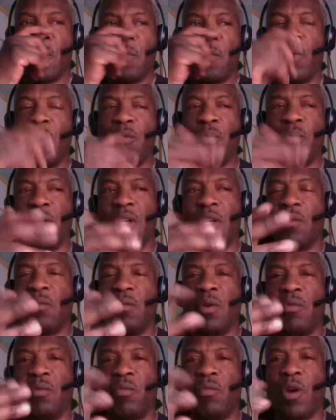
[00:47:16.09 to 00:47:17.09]
but we
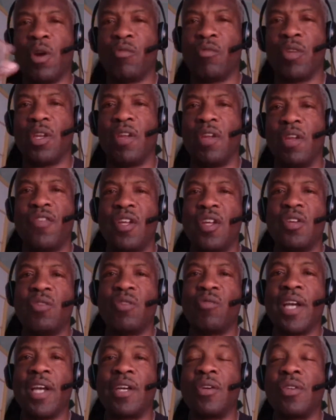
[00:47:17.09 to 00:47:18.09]
weren't really feeling the
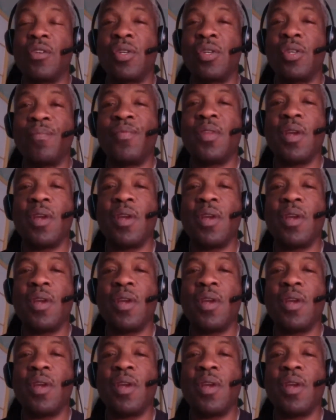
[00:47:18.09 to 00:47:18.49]
records.